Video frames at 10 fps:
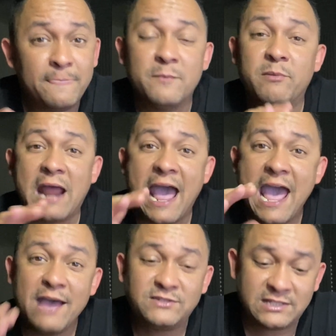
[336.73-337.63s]
but I
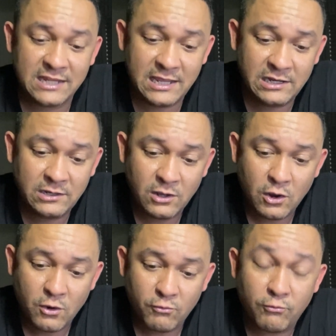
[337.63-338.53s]
have seen
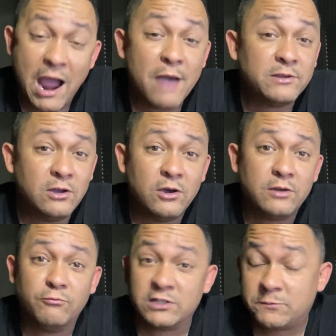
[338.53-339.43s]

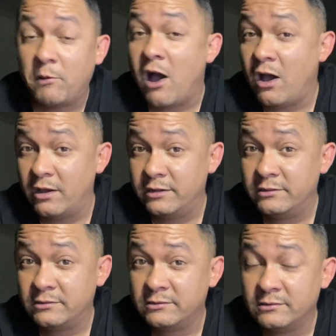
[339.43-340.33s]
Robinhood respond